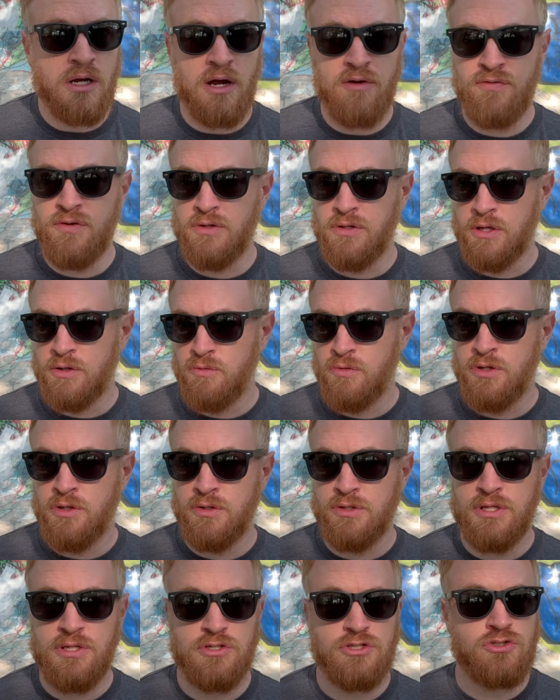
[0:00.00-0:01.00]
I feel like
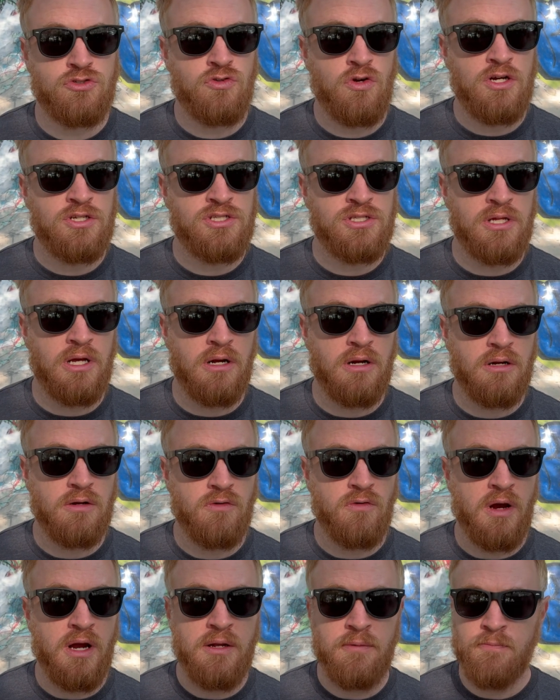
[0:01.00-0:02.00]
there's trust there,
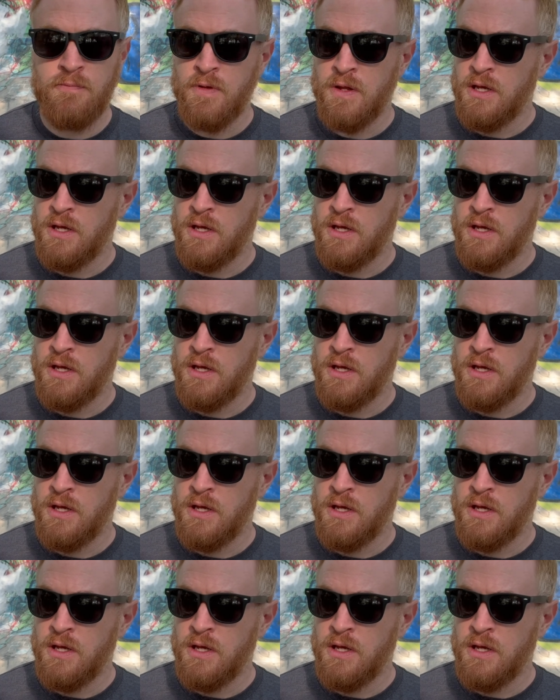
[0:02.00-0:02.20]
right?